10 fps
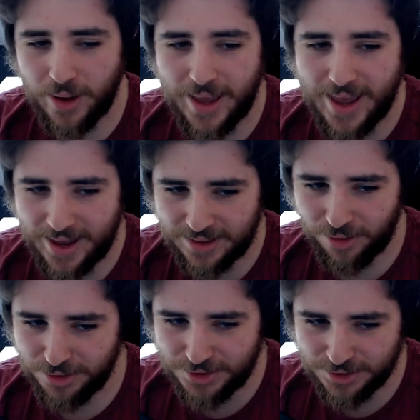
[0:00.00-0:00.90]
and
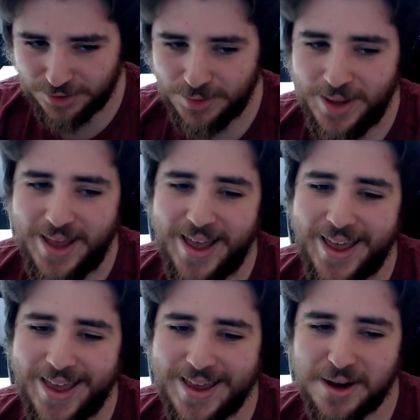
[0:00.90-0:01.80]
also
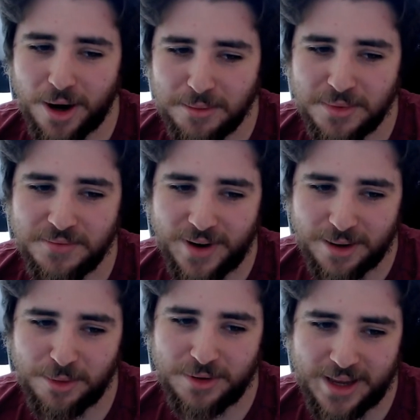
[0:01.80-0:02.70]
a common
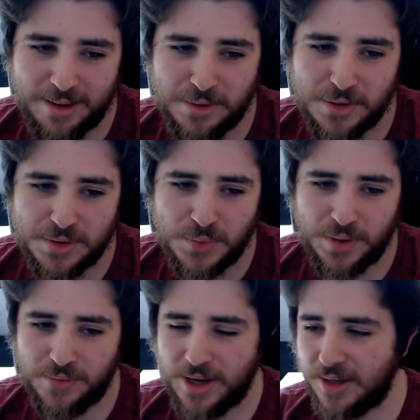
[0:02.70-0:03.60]
variable name used
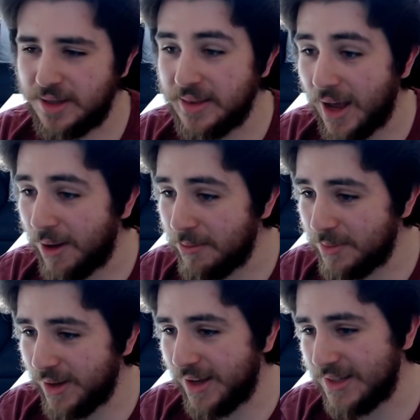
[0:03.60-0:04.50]
when writing
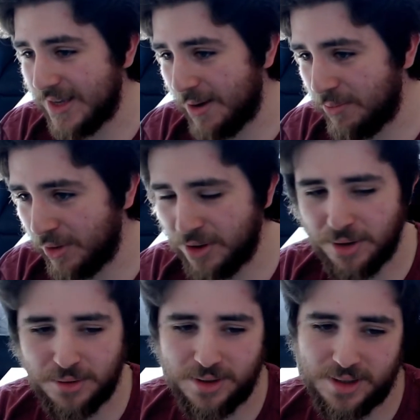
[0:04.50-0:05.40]
dumb example
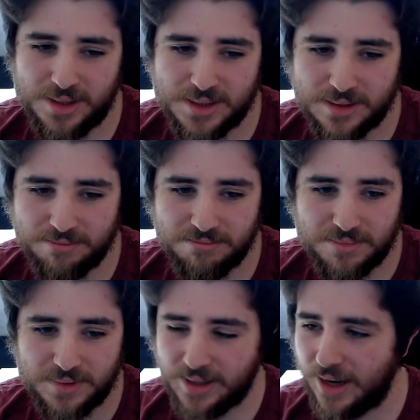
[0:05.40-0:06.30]
code. It's
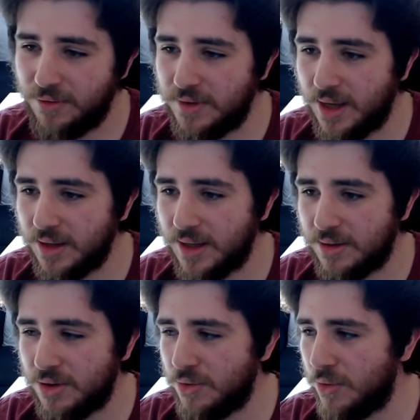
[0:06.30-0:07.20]
the kind of thing
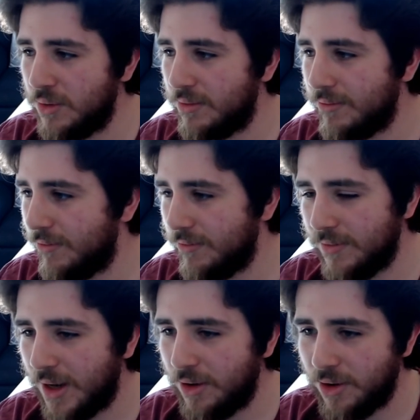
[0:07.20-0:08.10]
that you would,
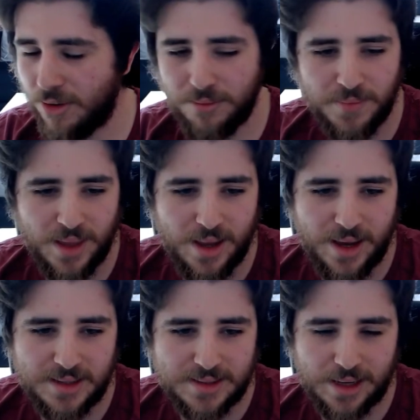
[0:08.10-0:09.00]
I don't know,
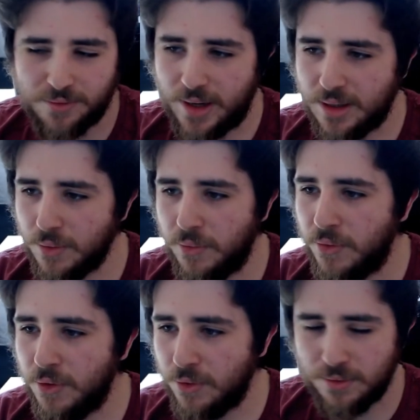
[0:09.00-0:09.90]
it's like writing
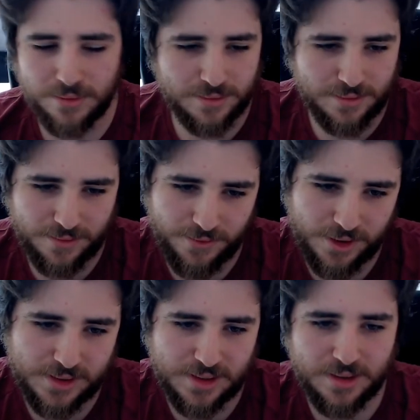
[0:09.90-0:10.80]
foo, for
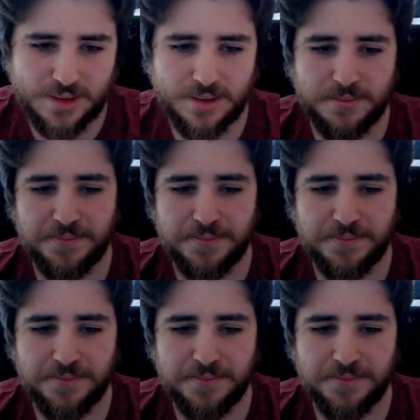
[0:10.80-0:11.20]
instance.